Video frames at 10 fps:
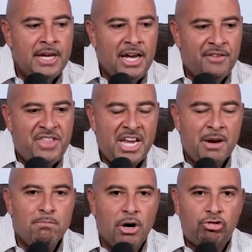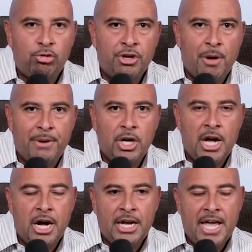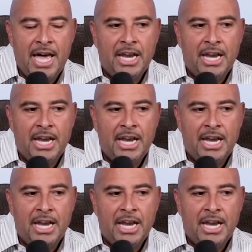If they can muster it up again